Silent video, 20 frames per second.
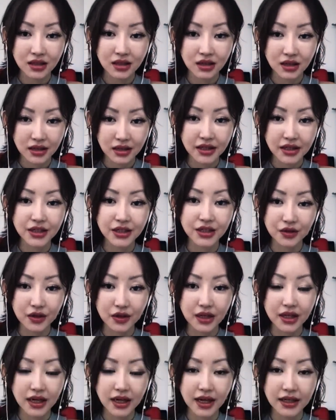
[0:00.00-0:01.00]

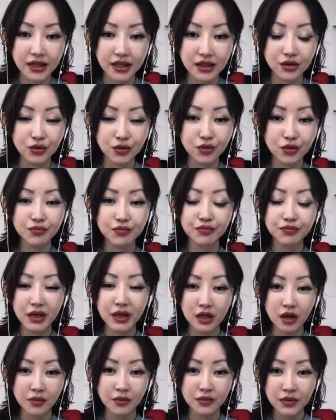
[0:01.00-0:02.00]
literally. Like you
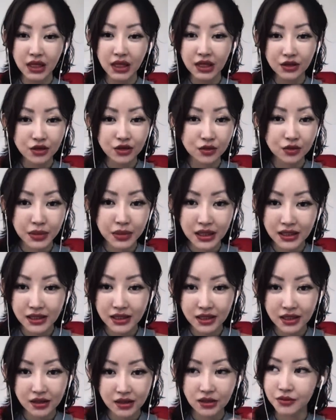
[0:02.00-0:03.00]
become into
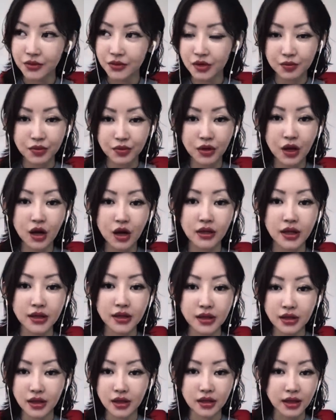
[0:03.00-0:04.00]
pieces of just blood
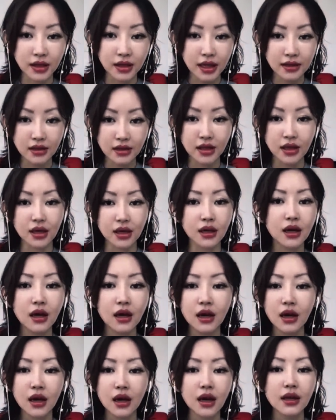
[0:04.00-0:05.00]
and like that's a thing.
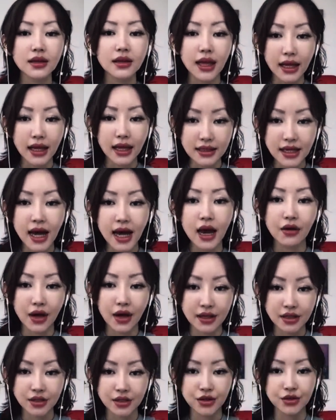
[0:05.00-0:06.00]
That's how
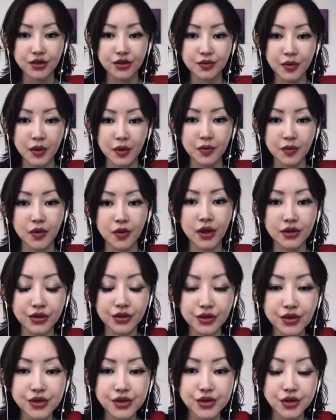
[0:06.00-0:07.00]
executes people and
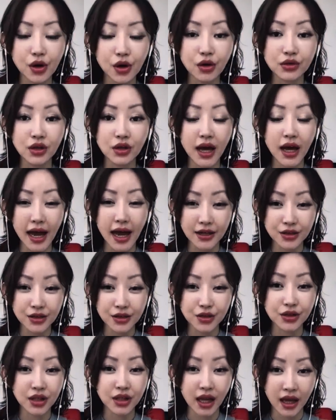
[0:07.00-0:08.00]
to show the
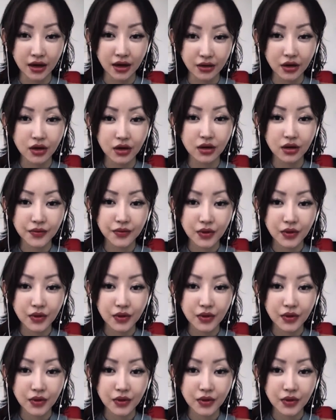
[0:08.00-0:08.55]
actual terror